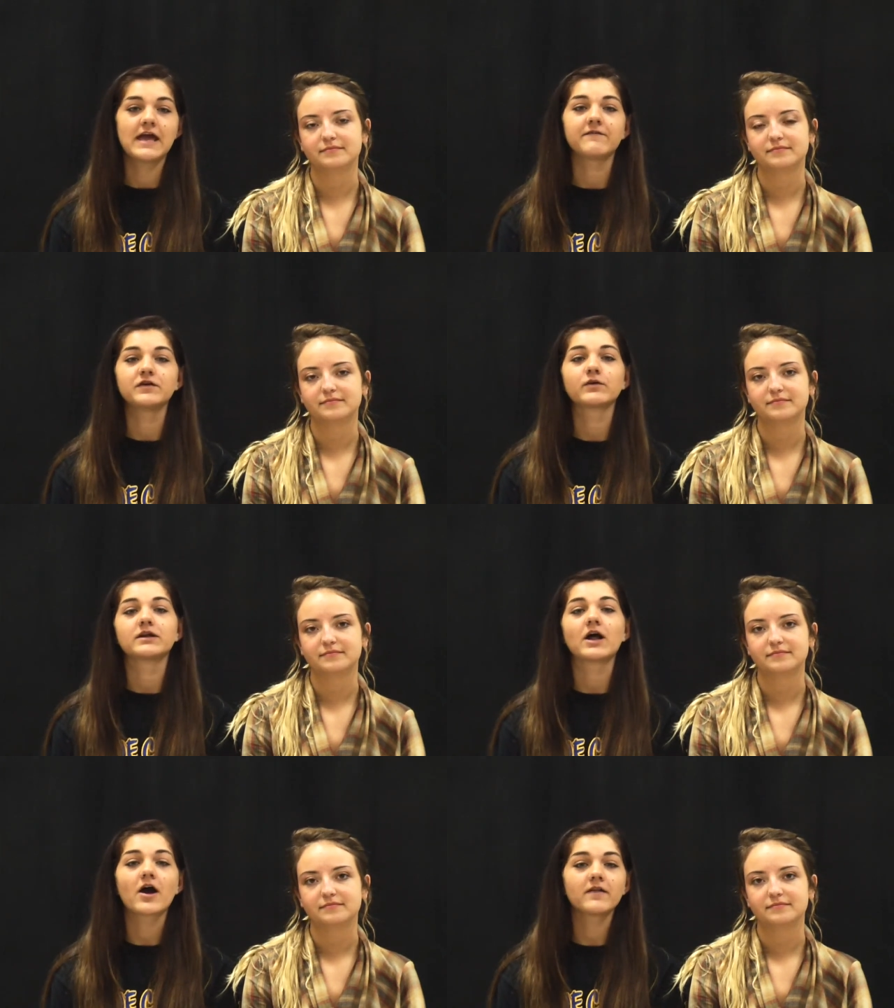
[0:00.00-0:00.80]
Speaker 1: If you
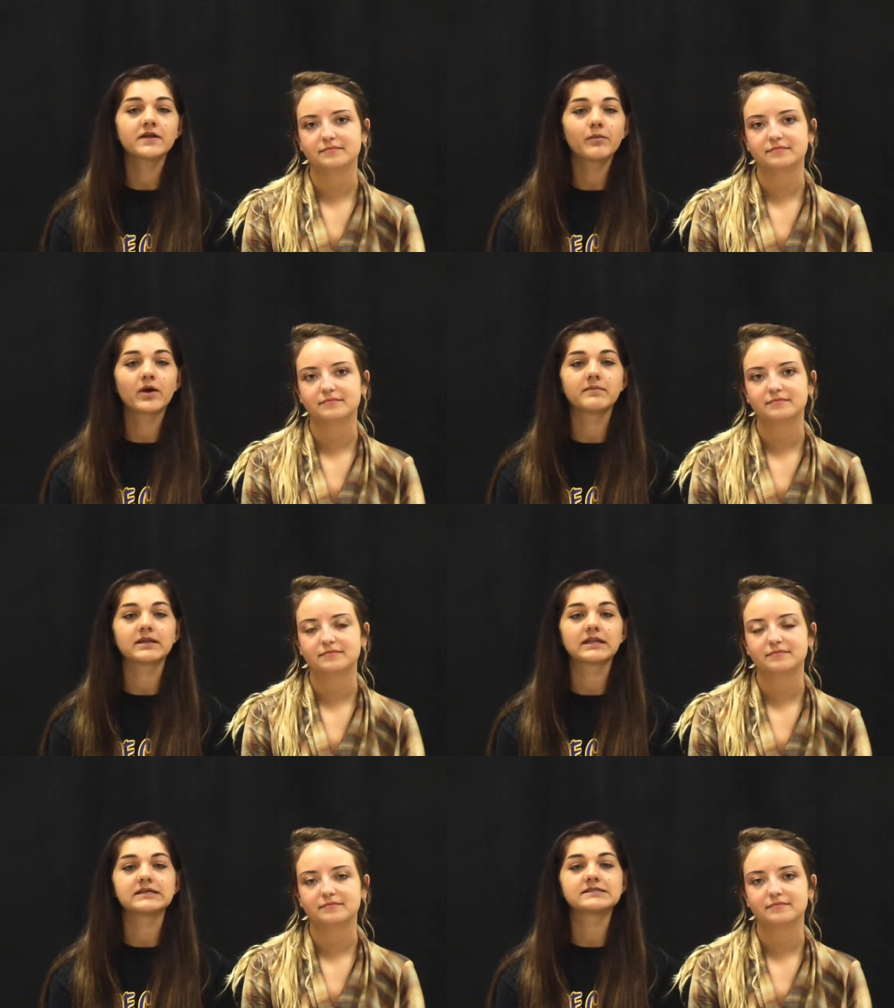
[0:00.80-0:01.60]
are not on the
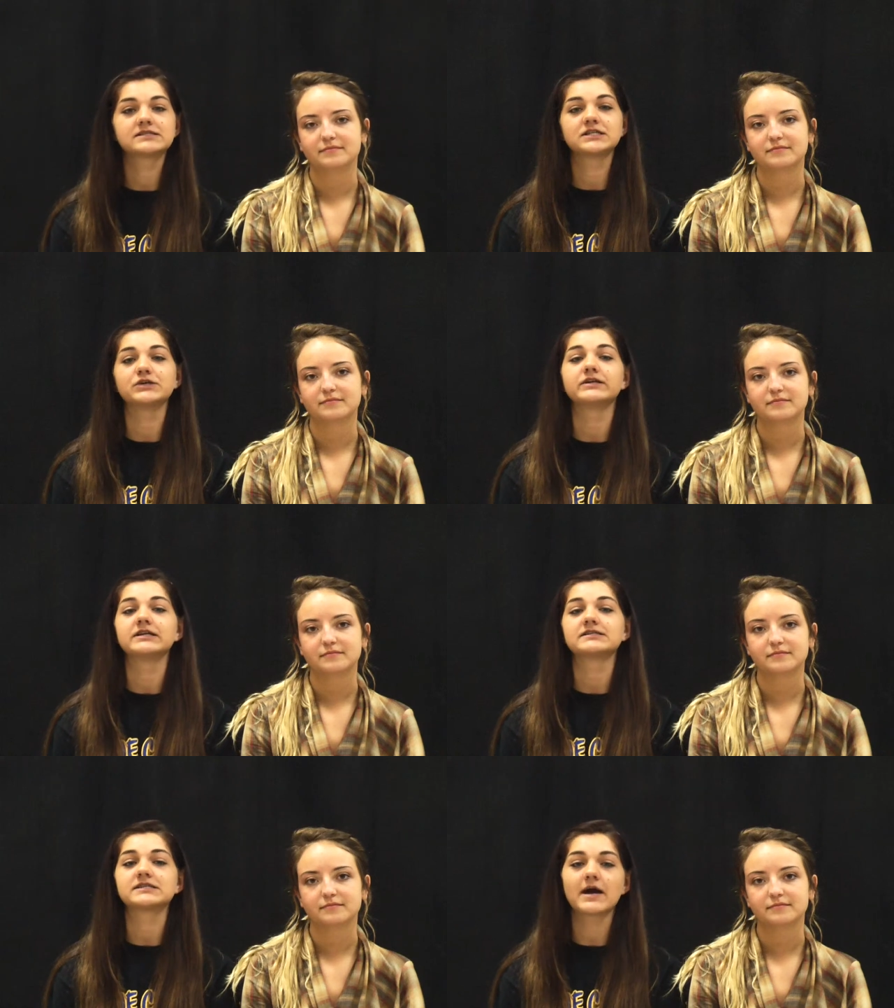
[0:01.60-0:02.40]
appointment list, you need
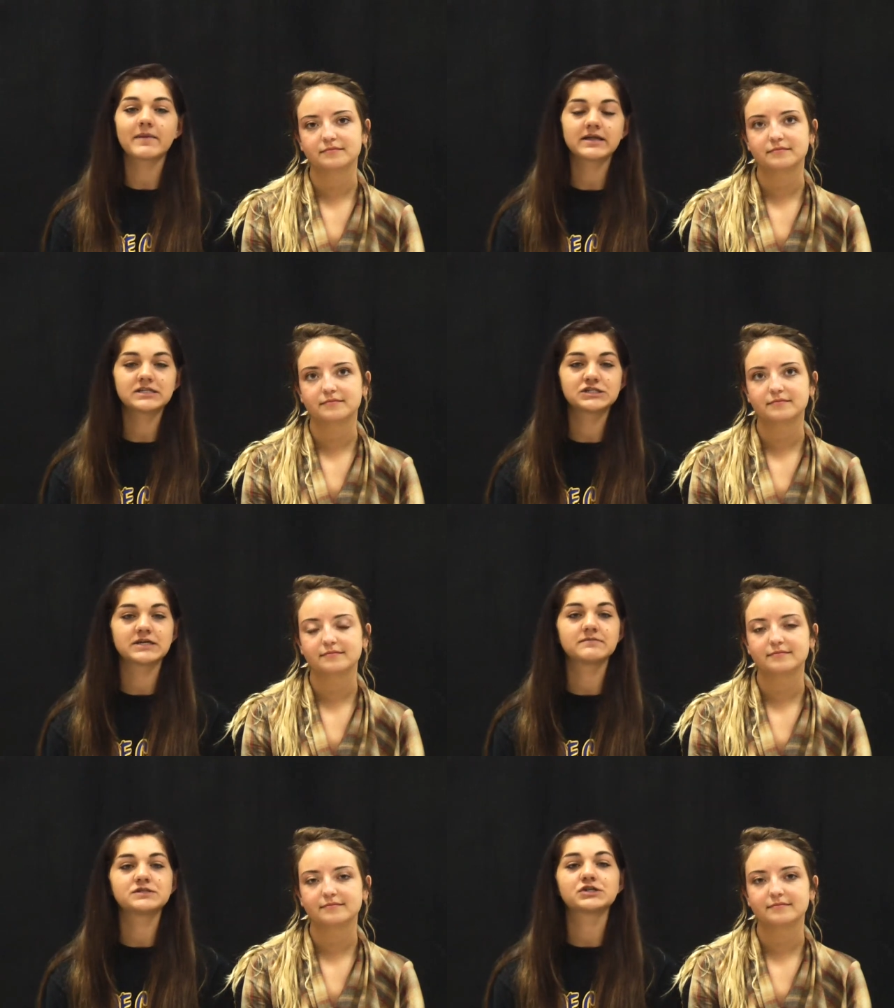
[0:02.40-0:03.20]
to stop by the
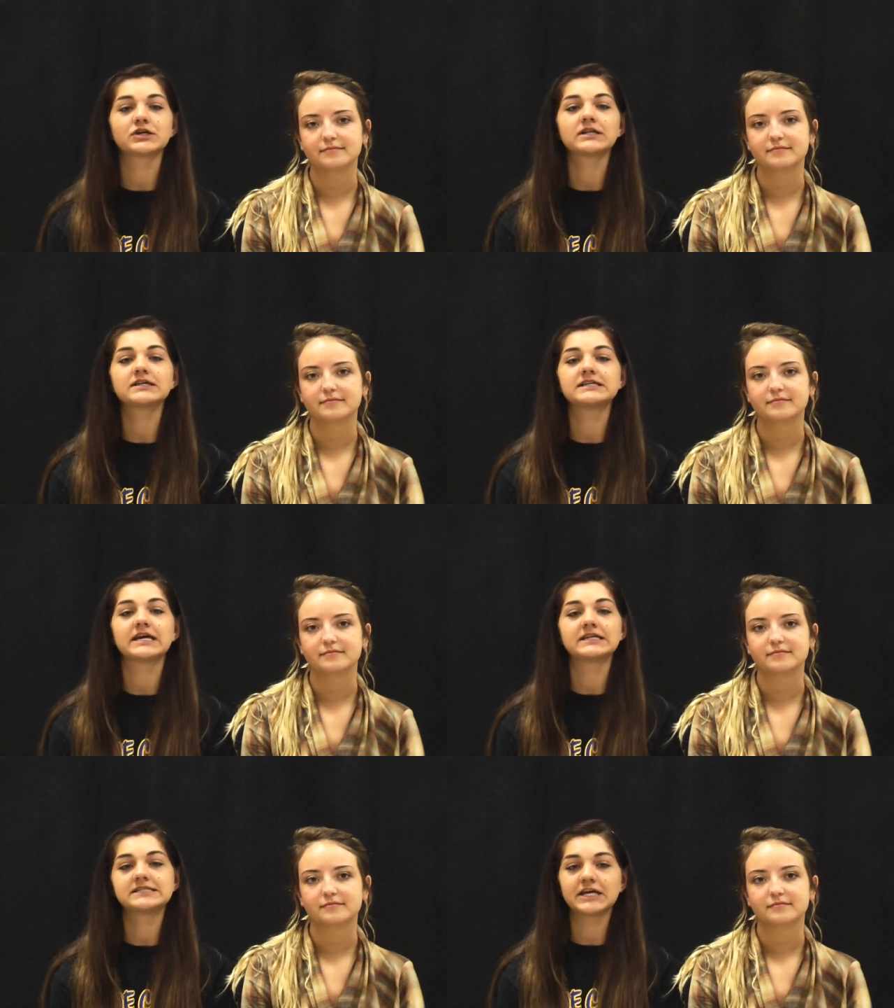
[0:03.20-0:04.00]
gym during the
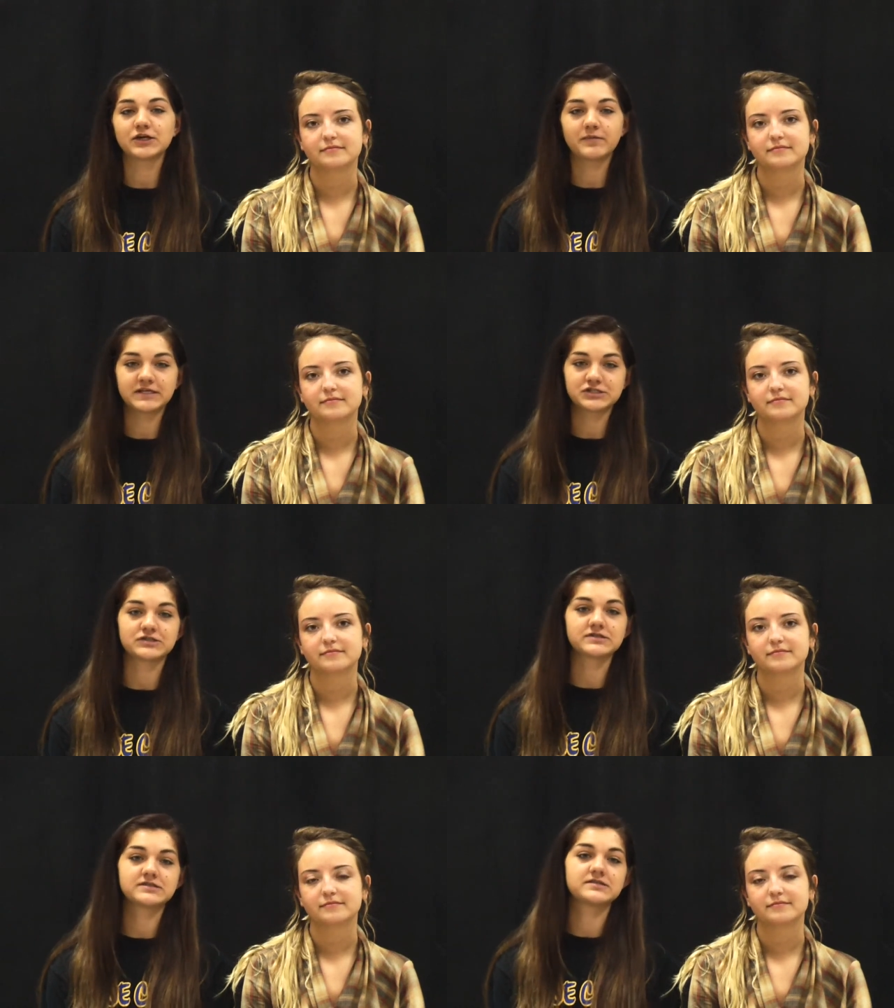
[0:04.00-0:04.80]
day to take your
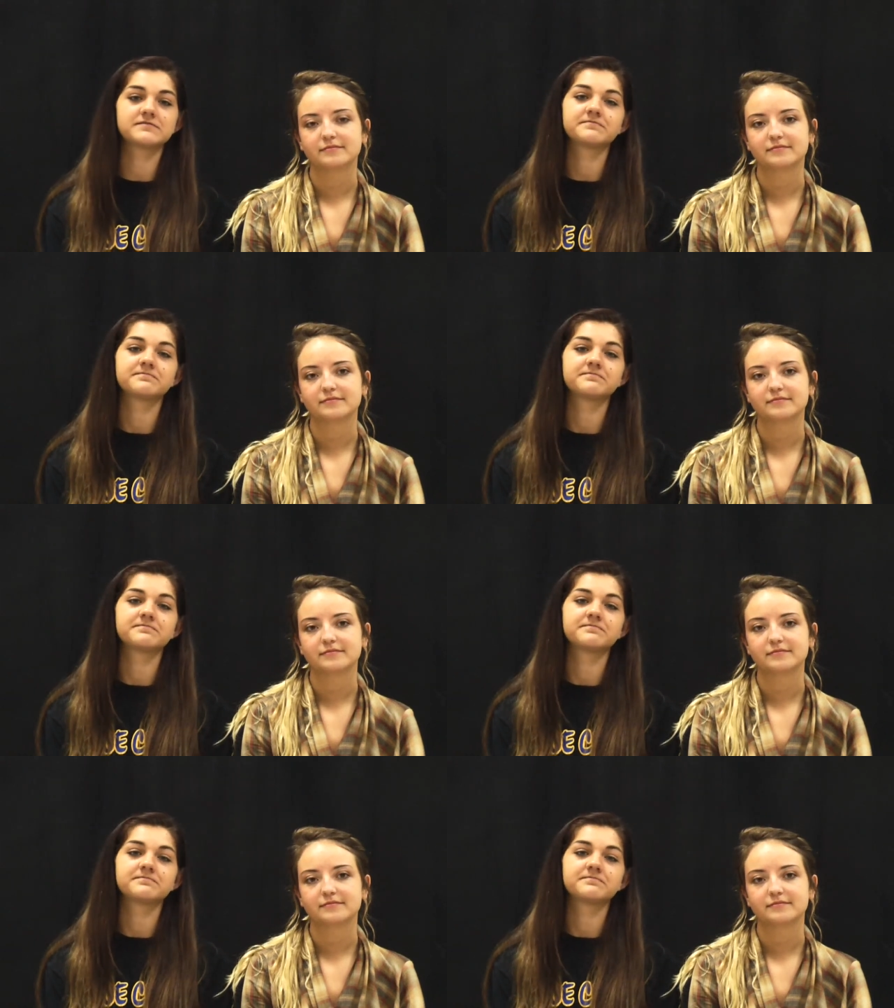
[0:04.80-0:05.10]
pictures.